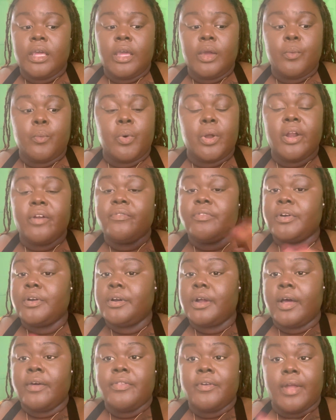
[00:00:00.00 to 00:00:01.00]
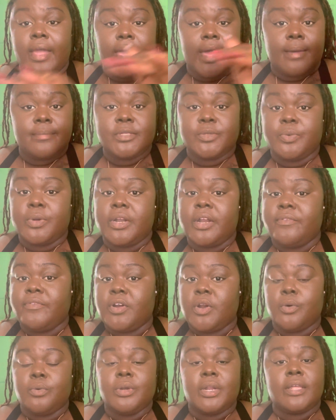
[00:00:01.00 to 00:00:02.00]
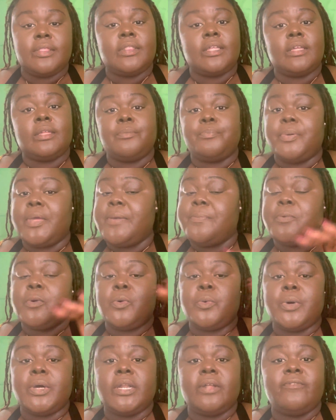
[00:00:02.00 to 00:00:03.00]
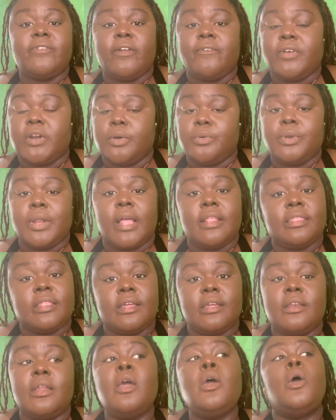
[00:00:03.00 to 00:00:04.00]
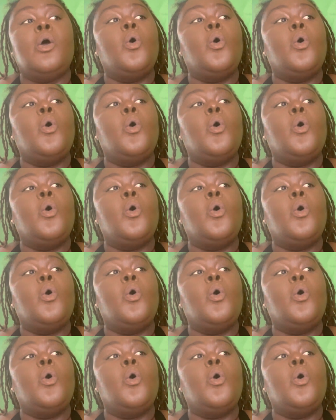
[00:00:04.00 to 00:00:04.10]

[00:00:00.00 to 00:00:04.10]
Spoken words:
Whatever other apps would have never known nothing. People wouldn't have never known nothing.